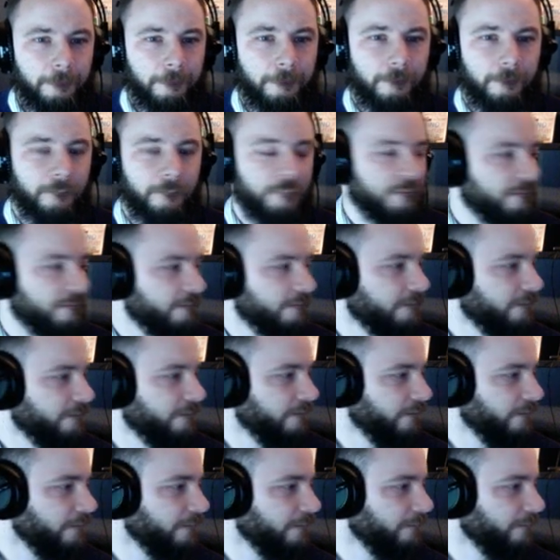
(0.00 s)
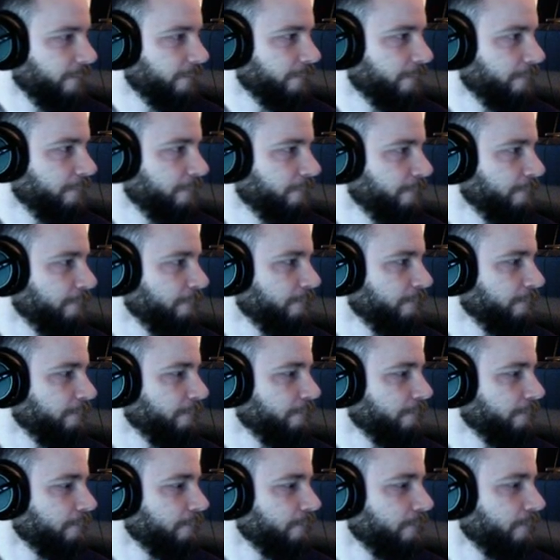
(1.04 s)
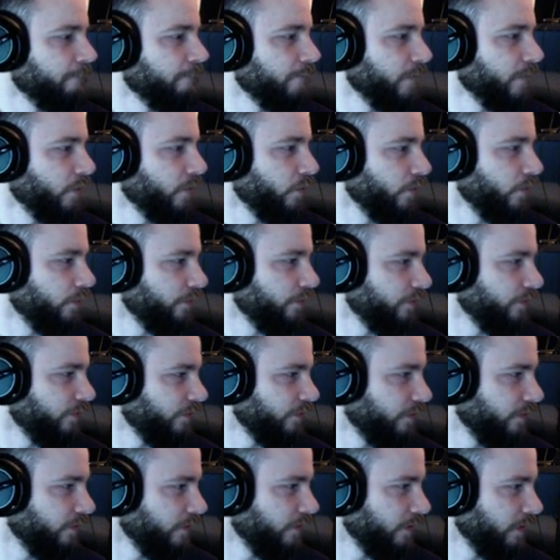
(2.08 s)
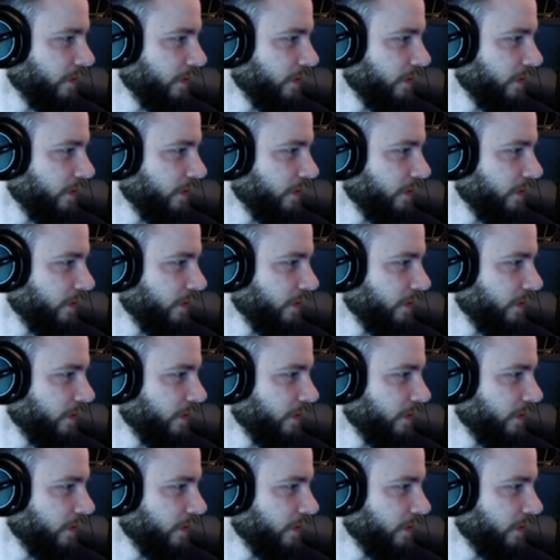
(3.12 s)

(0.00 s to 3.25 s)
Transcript: let's see. Whoops, I got